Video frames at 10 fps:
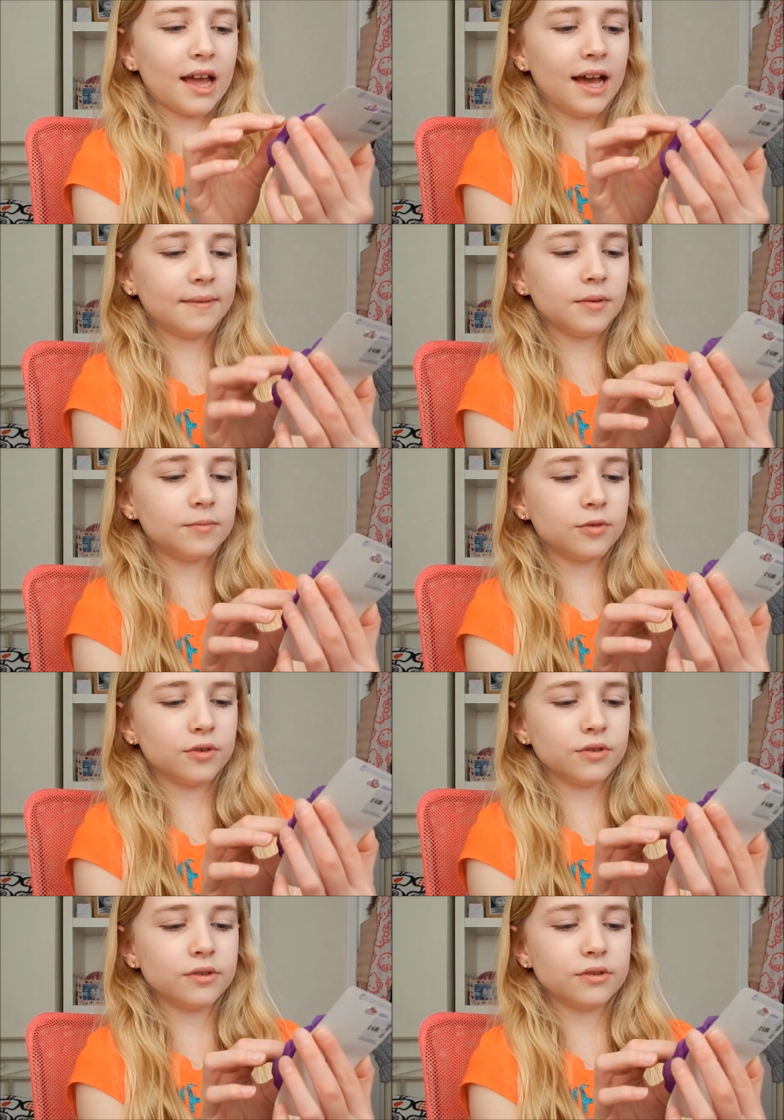I haven't
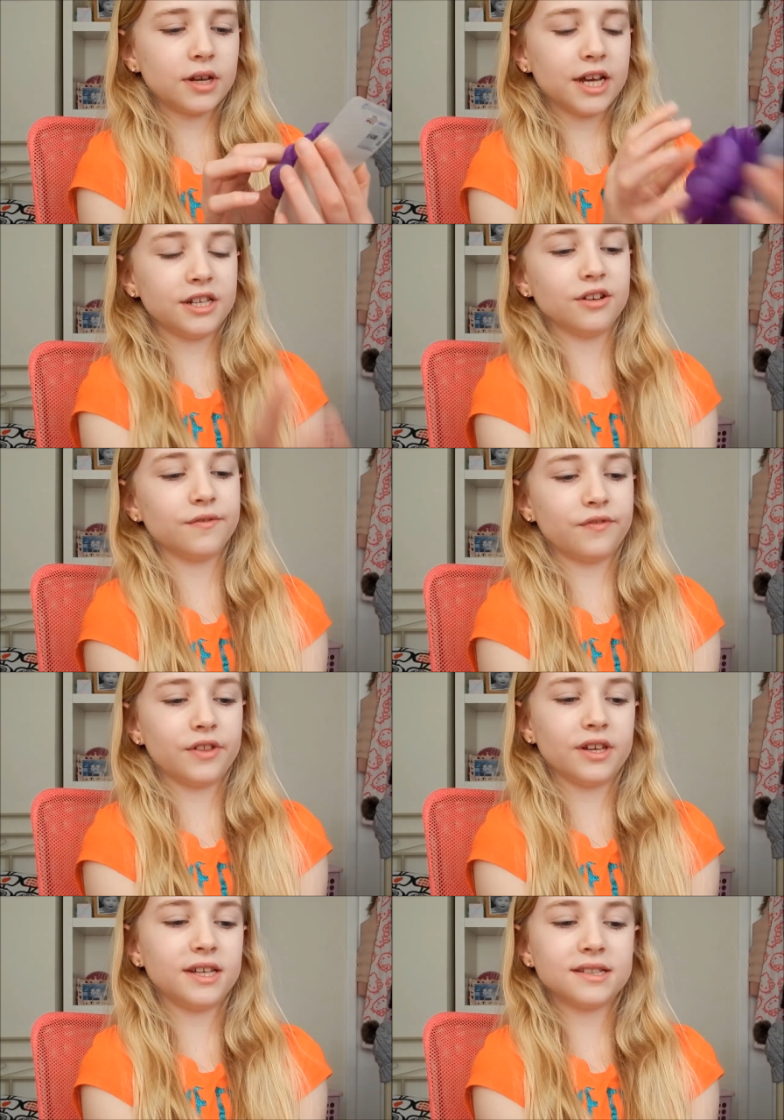worn any of
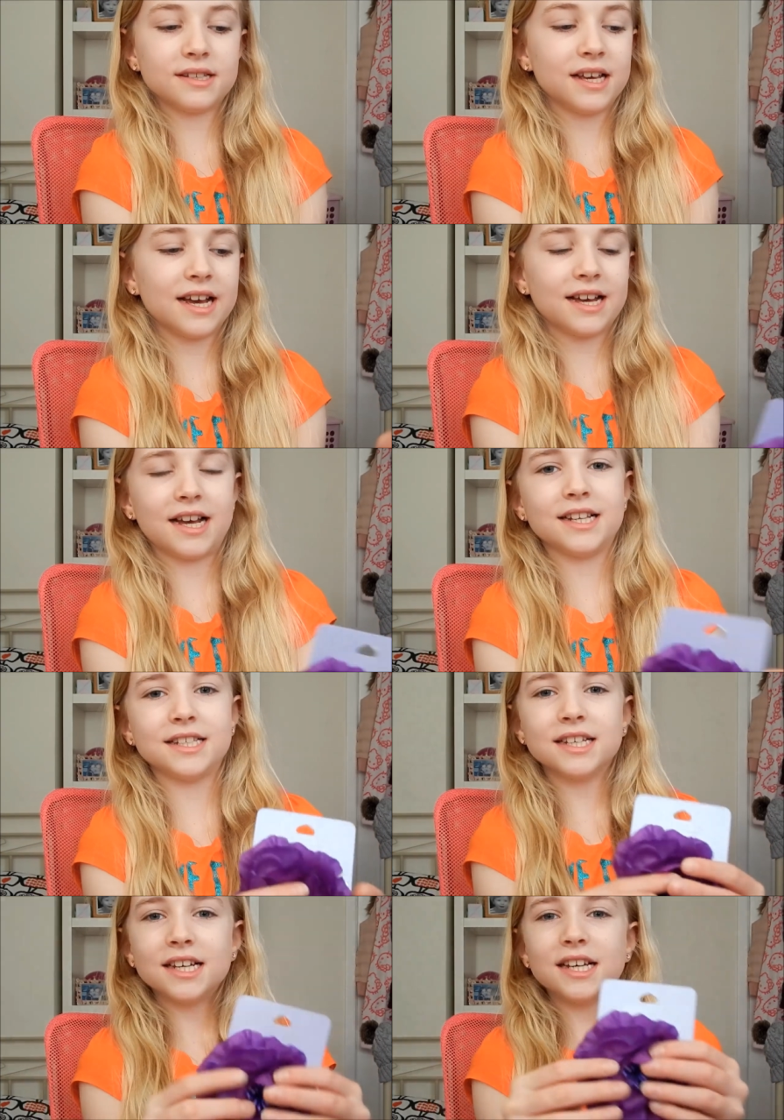these yet and
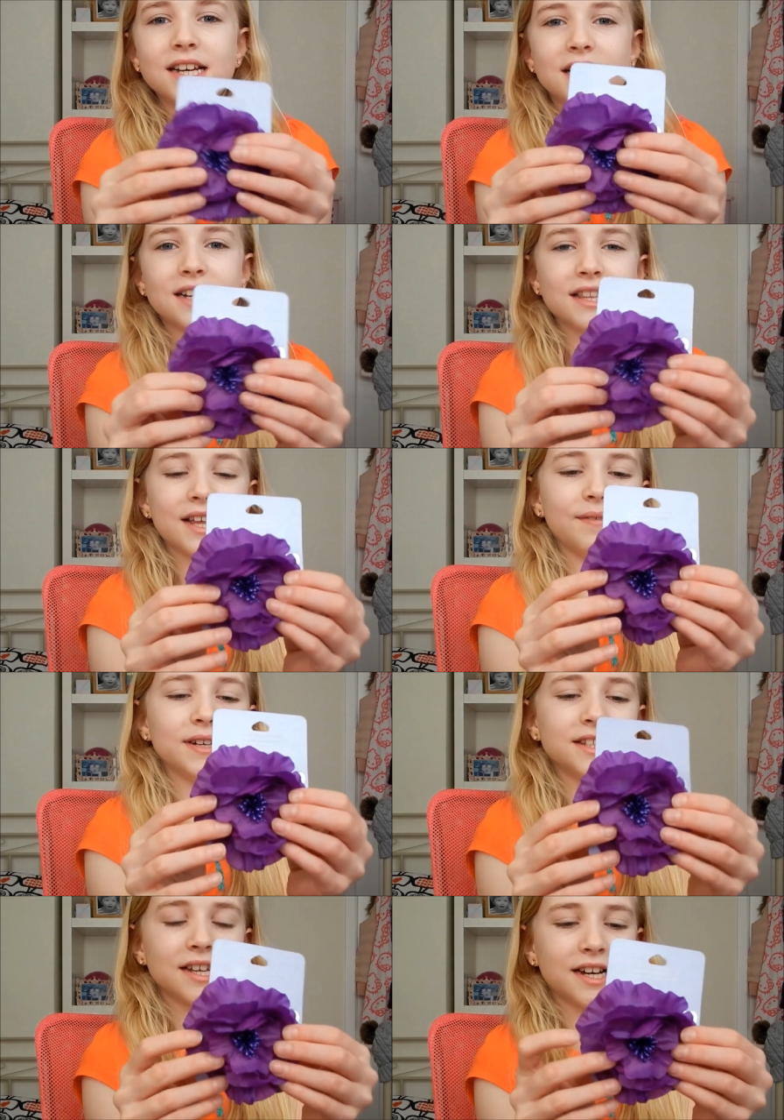they're
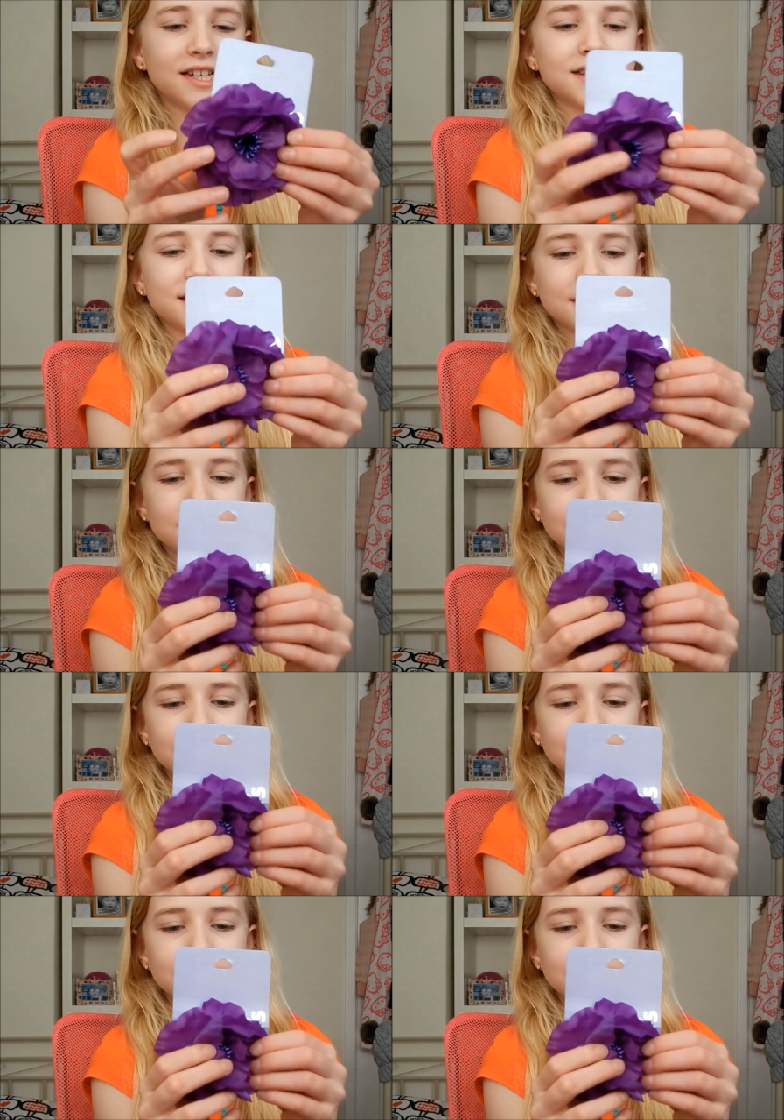really nice.